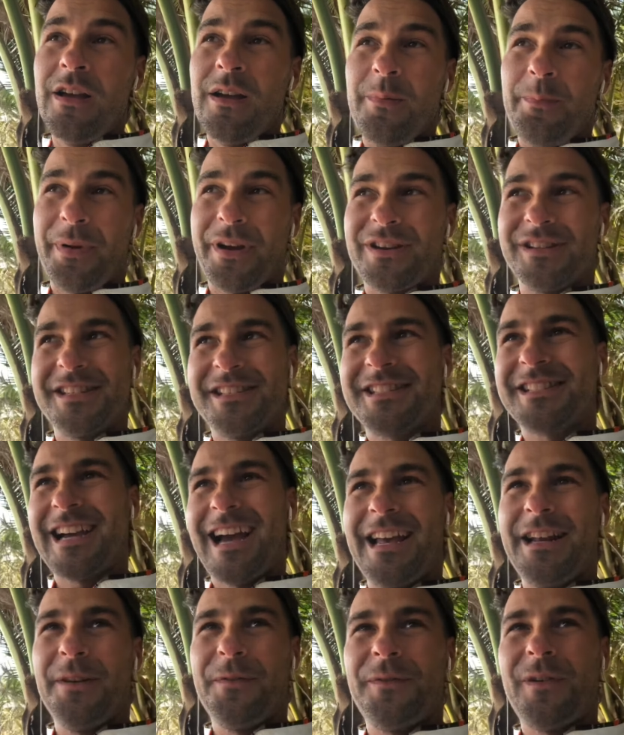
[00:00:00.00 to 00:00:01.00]
because it's
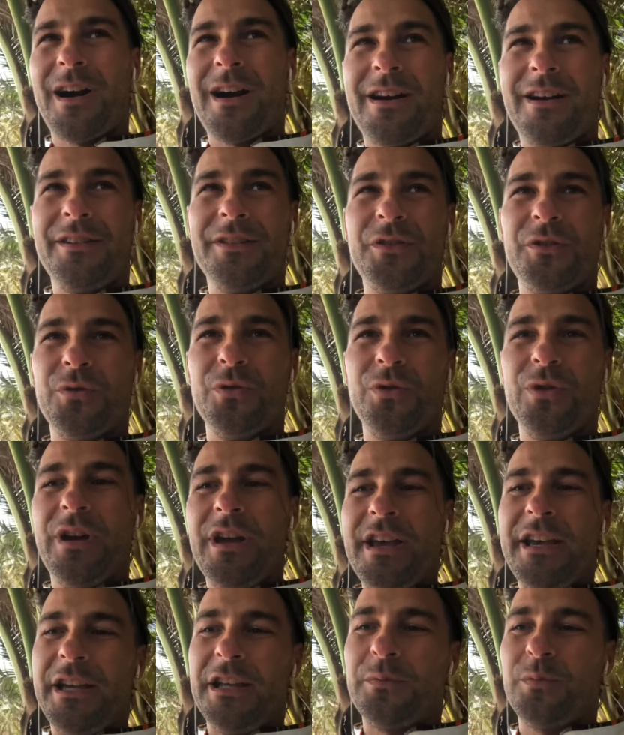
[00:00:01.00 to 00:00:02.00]
kind of hard to,
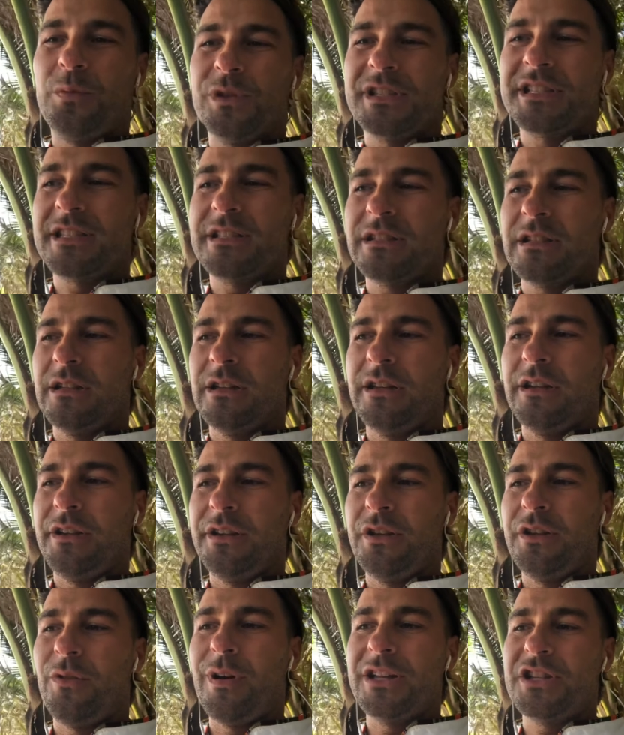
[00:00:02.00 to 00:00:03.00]

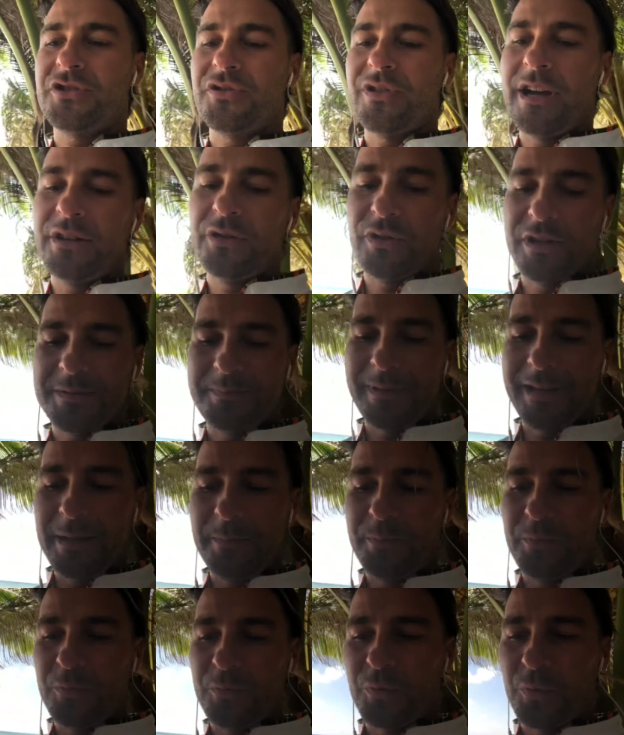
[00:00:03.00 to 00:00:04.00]
I try to
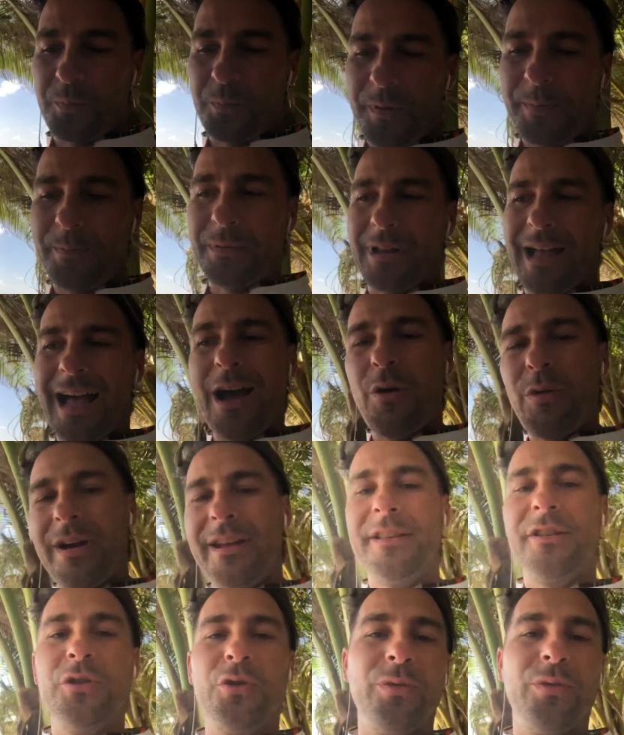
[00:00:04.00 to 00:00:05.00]
explain to people how
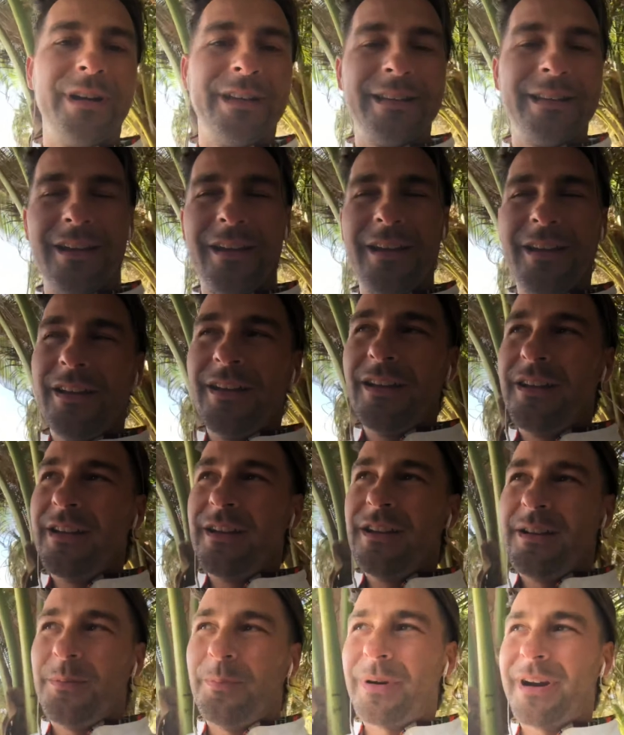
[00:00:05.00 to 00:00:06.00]
I do it,
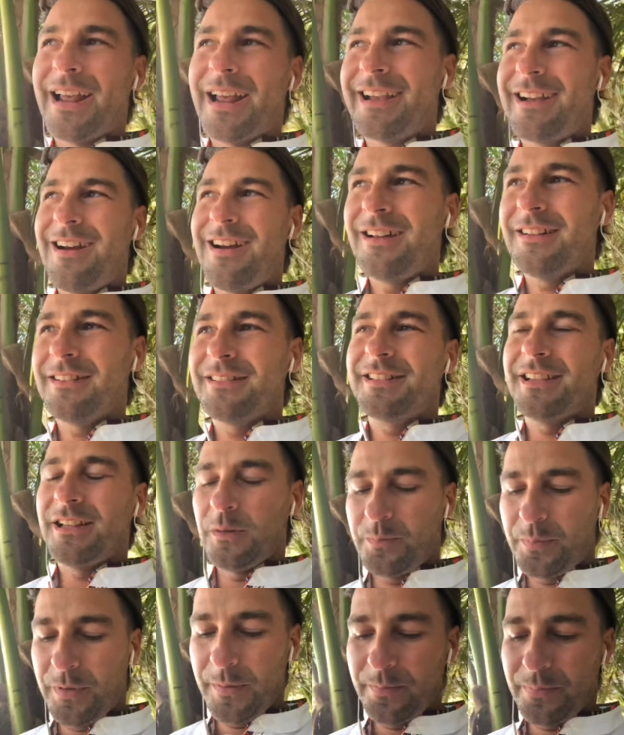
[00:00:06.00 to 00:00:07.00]
but I can't
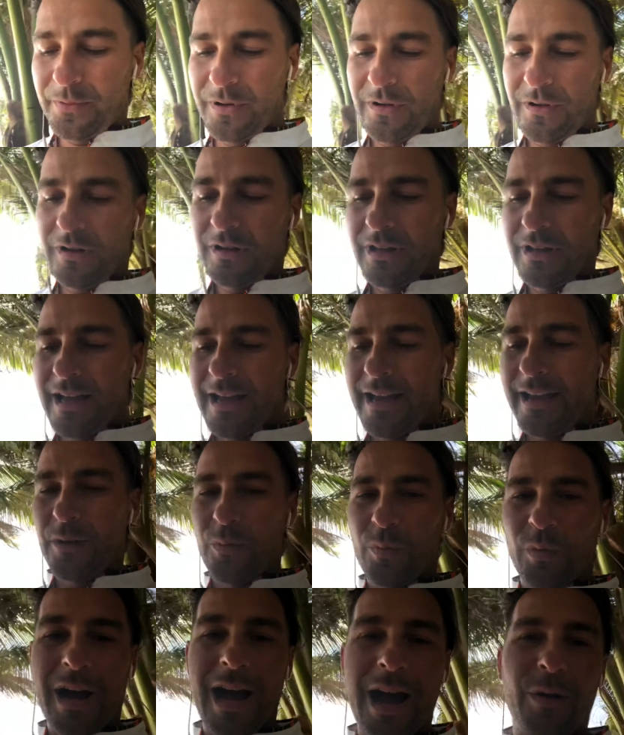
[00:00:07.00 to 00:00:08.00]
tell people like
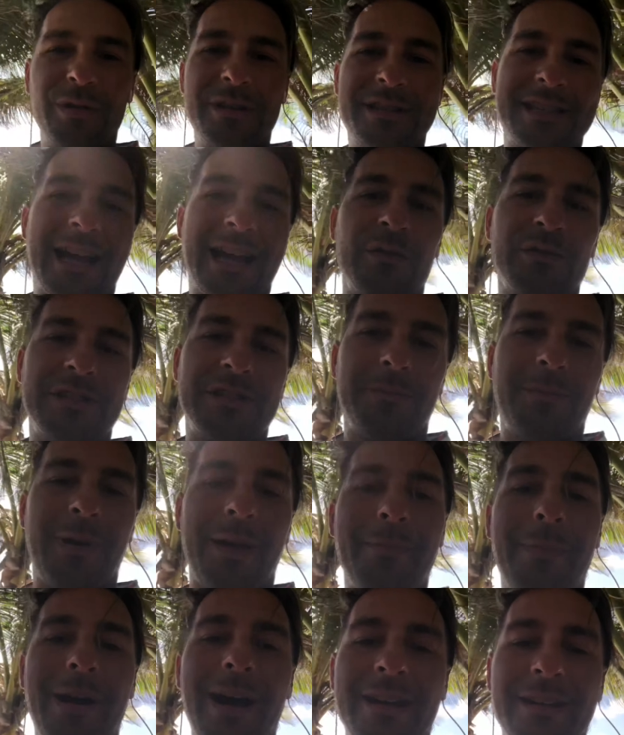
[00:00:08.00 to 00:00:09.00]
how it sounds in my
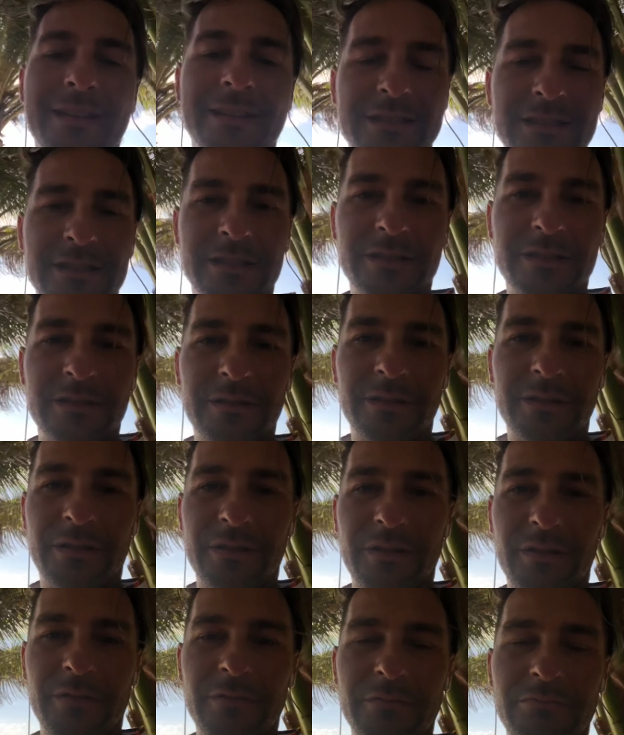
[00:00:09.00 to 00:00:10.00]
mind,
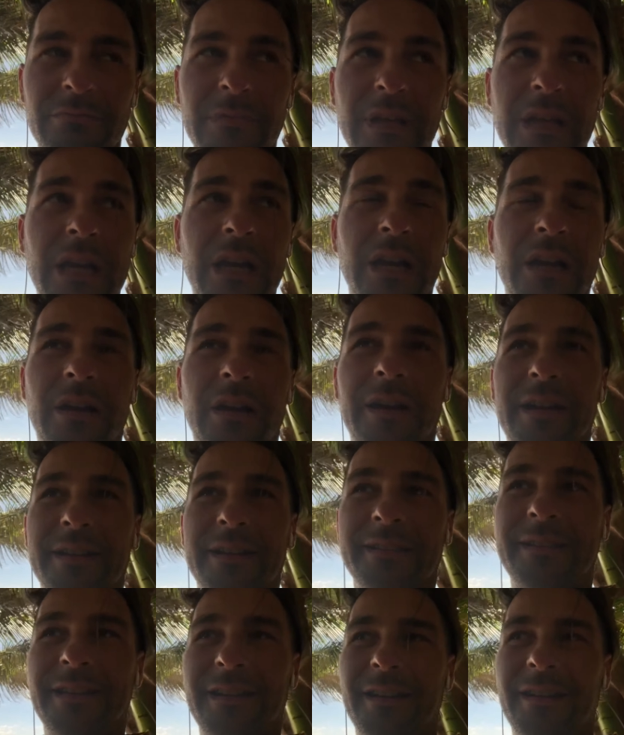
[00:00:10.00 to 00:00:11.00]

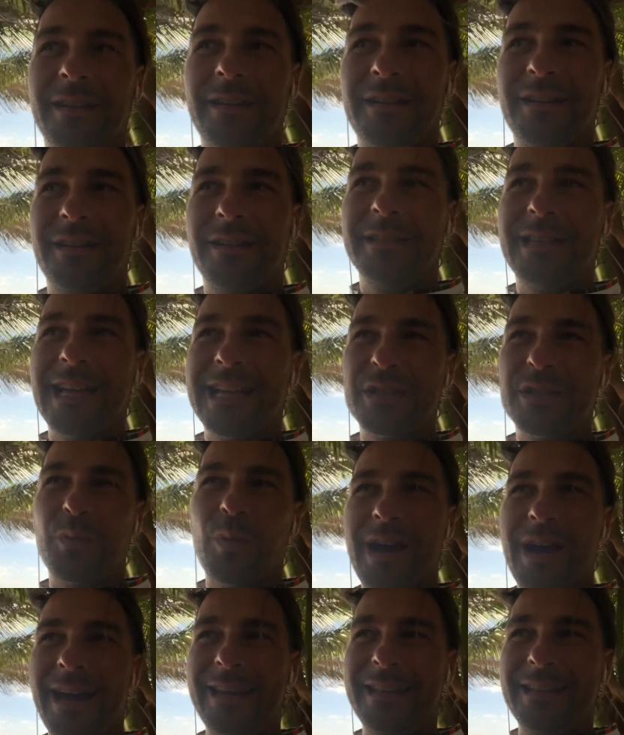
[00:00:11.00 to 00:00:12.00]
and that's
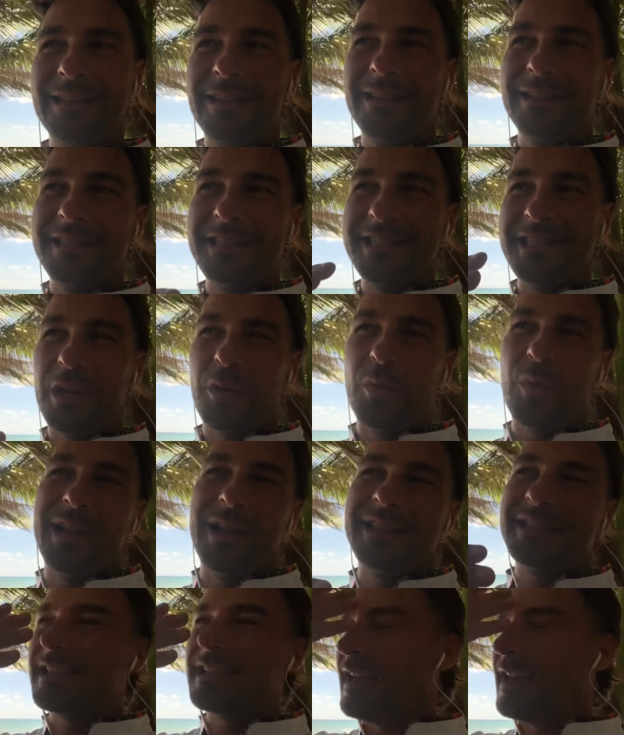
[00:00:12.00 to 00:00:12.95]
why the sequence